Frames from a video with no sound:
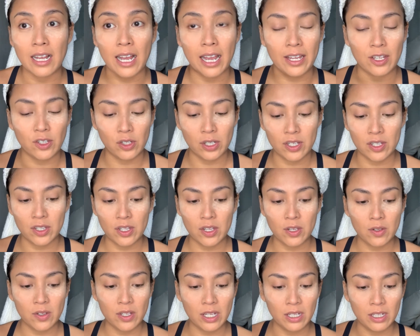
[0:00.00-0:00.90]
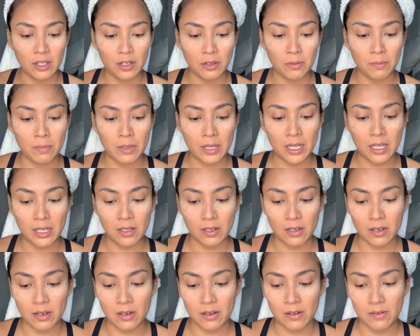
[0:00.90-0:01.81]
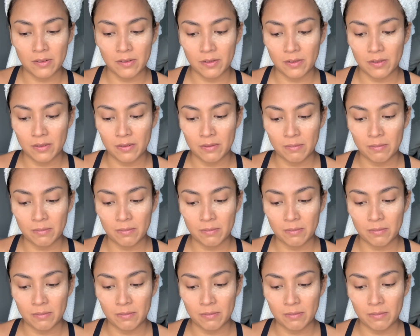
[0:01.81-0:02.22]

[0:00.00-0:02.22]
I just use a little bit of,